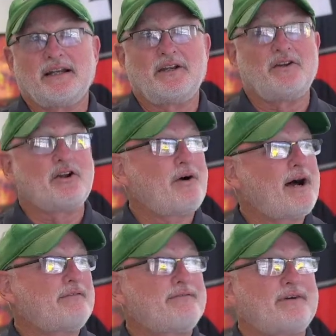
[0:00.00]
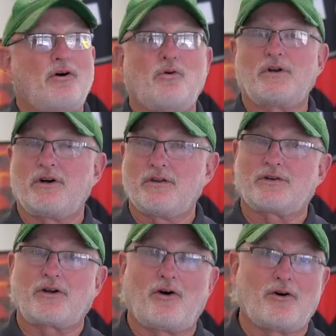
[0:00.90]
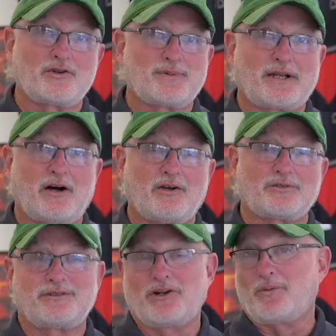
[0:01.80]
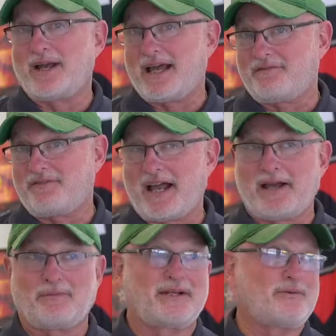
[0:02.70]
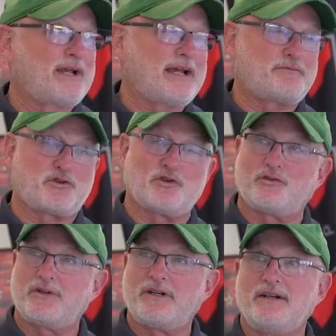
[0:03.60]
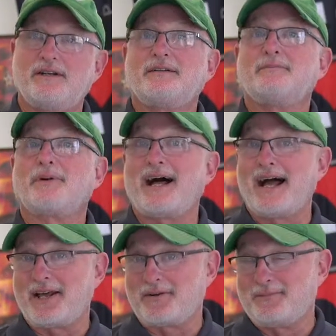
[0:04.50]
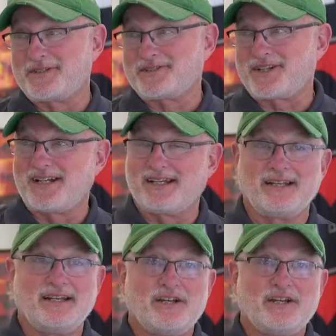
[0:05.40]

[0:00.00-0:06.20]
You know, I've owned other cars because, you know, we had a family and we had children, but I had a Mustang.